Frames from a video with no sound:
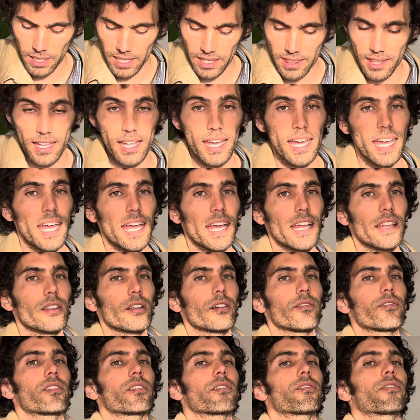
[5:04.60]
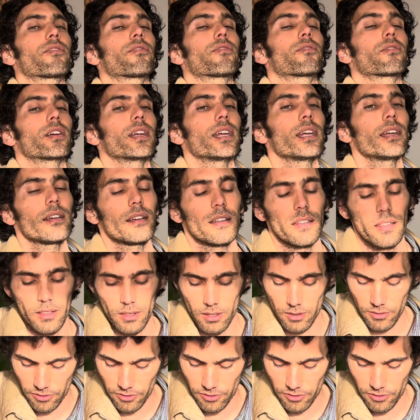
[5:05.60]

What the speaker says: the end of the 3, the